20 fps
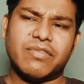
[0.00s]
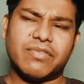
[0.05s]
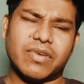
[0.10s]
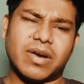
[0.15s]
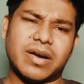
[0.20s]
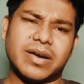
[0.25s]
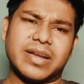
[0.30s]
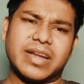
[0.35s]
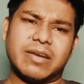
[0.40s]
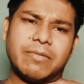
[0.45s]

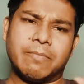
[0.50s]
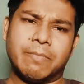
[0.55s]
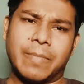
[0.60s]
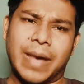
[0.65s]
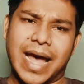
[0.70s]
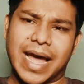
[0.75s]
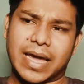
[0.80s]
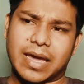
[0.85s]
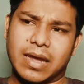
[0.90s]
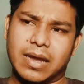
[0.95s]
front
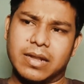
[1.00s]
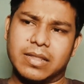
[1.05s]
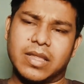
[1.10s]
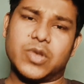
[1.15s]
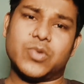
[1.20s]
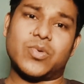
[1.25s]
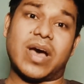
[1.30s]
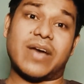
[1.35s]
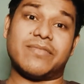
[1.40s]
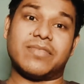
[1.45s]
end, back
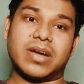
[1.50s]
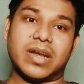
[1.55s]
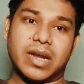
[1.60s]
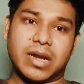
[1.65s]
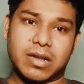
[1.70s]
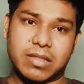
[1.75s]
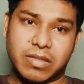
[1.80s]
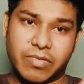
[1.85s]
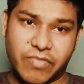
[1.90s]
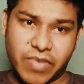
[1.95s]
then you have
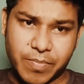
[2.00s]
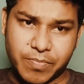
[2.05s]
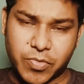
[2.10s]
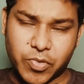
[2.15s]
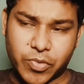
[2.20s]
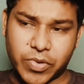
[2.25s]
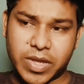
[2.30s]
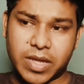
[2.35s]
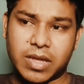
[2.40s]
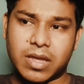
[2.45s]
connected the
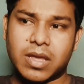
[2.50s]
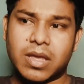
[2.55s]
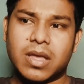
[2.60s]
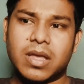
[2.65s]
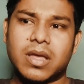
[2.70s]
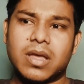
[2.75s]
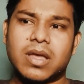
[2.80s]
Web3,